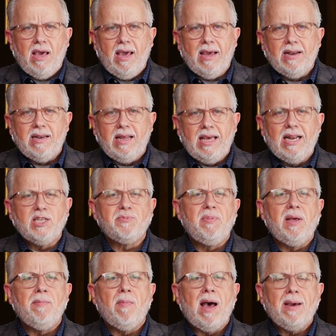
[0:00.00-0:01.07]
And it has
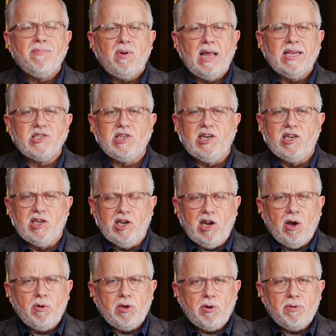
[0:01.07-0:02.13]
been my blessing to
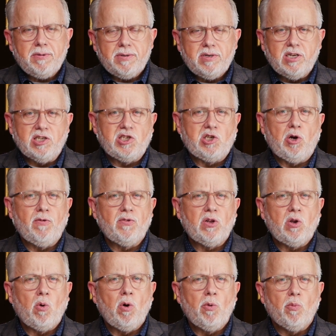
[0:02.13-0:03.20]
know you, to serve the
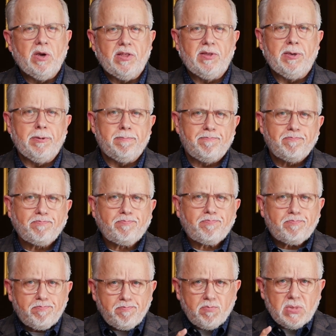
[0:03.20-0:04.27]
Lord with
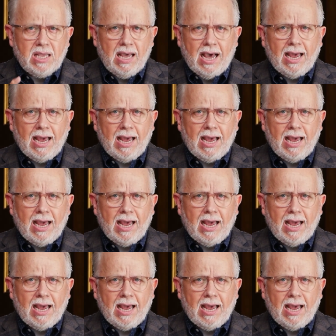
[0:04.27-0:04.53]
you.